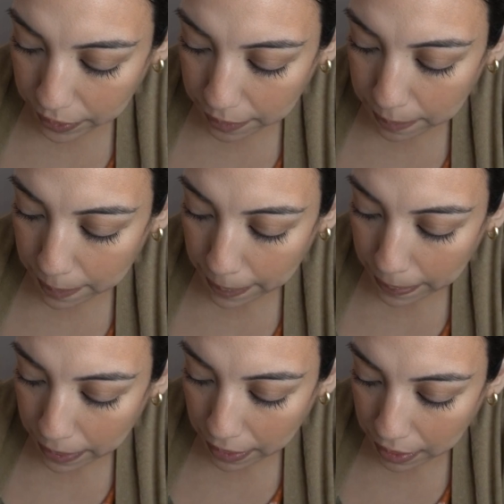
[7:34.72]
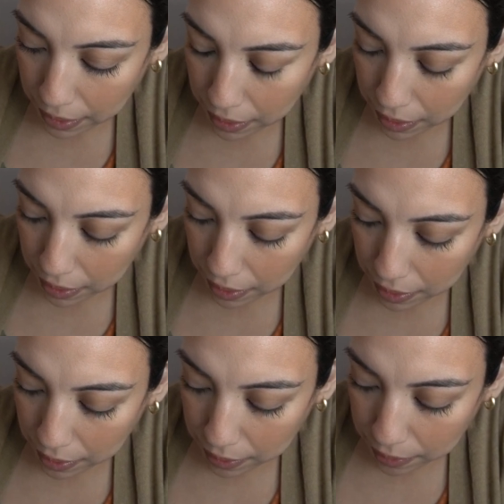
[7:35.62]

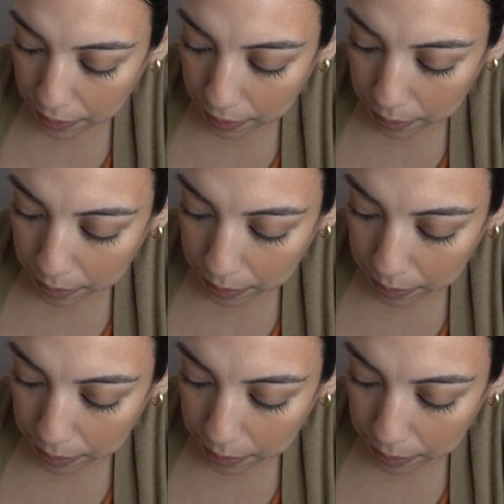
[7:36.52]
No one is speaking in this clip.